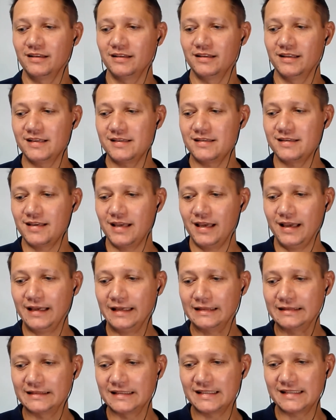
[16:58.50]
This
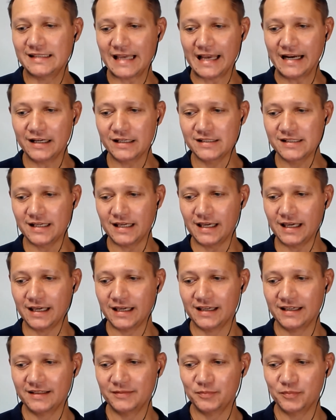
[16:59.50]
energy,
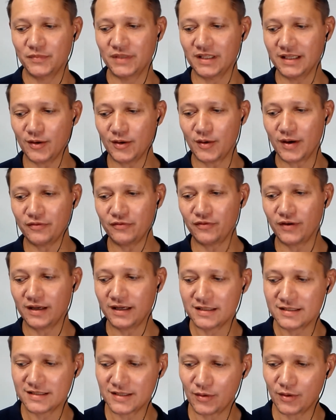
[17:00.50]
I
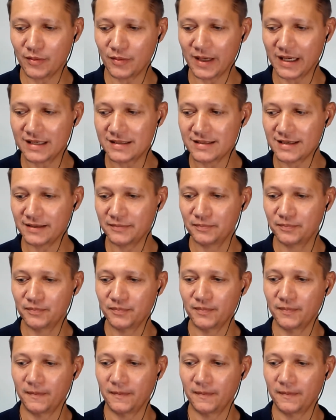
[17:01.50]
find it so amazing.